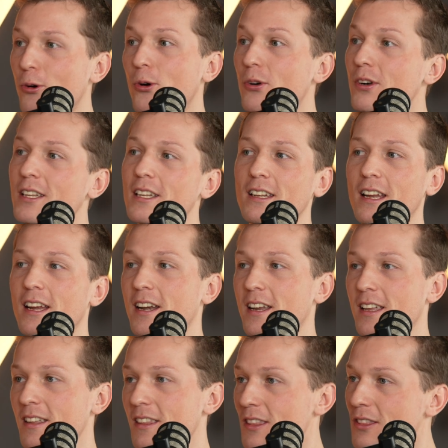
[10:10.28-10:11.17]

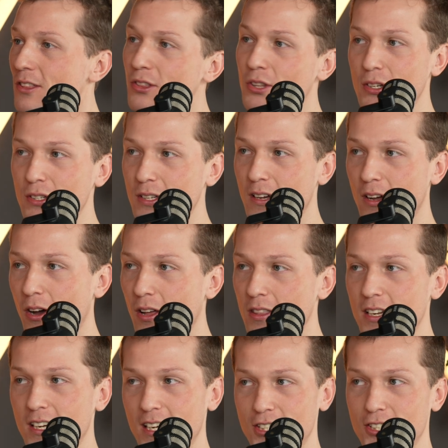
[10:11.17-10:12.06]
coordinating the
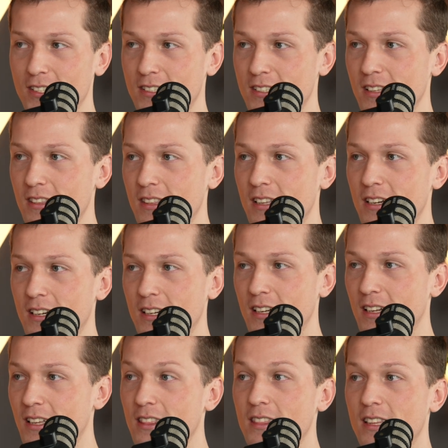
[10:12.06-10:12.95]
other agents in
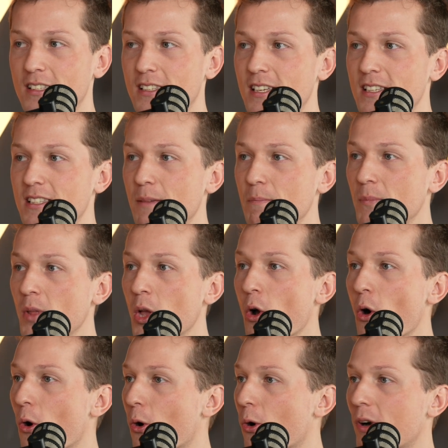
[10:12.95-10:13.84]
the system,
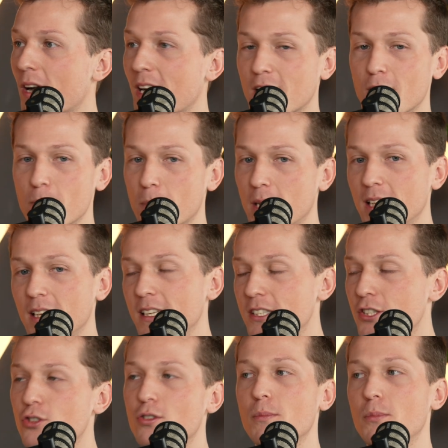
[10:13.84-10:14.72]
or a
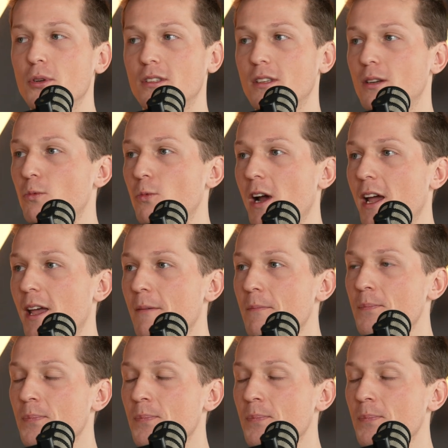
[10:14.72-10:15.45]
completely distributed way.